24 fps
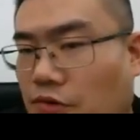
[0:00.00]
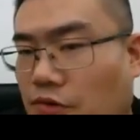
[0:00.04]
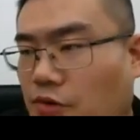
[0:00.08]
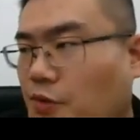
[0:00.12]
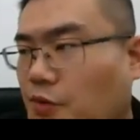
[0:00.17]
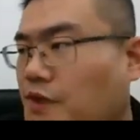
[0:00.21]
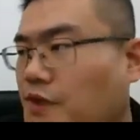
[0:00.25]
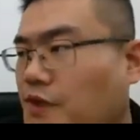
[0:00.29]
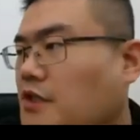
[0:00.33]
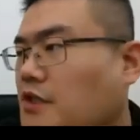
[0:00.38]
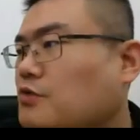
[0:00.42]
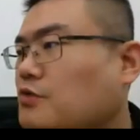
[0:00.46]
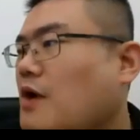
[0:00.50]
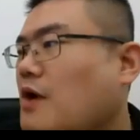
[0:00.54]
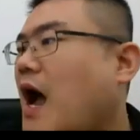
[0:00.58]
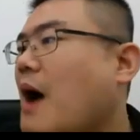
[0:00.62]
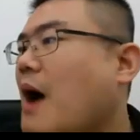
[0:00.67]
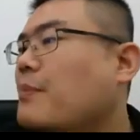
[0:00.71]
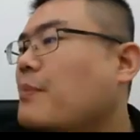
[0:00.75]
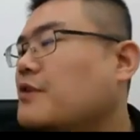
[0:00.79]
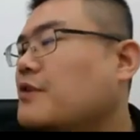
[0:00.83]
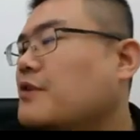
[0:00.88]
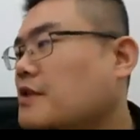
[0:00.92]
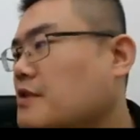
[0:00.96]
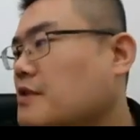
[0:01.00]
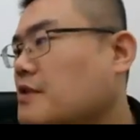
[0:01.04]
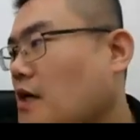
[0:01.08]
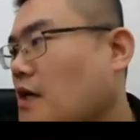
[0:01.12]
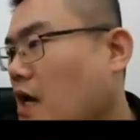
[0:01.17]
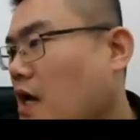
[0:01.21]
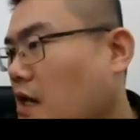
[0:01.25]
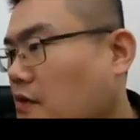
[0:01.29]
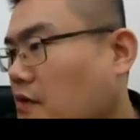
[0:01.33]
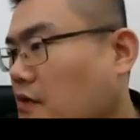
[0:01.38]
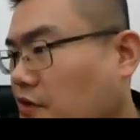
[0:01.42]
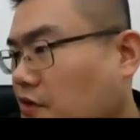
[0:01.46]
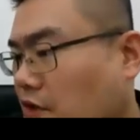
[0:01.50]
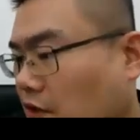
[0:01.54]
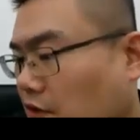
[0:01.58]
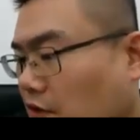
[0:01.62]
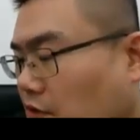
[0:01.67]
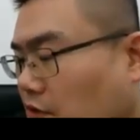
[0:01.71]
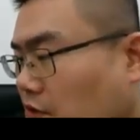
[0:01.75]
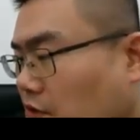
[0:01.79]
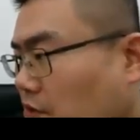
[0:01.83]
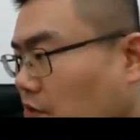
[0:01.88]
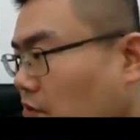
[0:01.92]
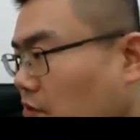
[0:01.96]
So we need to update a lot of
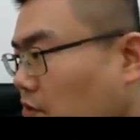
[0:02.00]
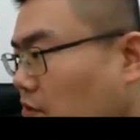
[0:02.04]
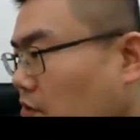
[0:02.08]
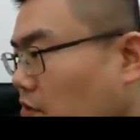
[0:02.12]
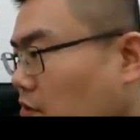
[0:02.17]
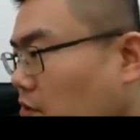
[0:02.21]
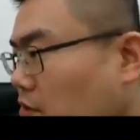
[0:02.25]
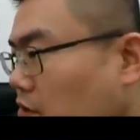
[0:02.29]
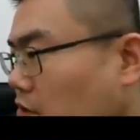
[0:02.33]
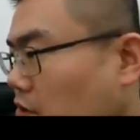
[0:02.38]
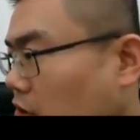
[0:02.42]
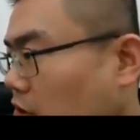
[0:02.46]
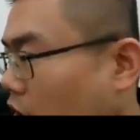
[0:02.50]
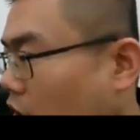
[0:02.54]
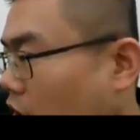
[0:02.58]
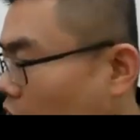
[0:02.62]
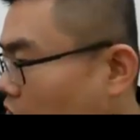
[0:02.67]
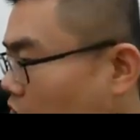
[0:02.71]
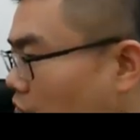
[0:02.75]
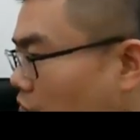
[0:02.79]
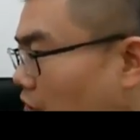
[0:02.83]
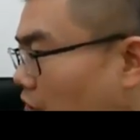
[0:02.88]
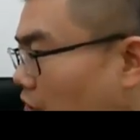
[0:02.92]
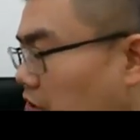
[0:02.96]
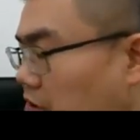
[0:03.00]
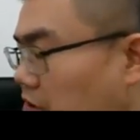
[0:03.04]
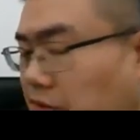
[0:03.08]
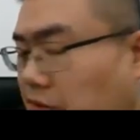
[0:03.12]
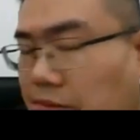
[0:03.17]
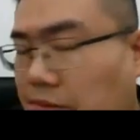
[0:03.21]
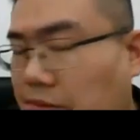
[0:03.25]
things, the whole grid.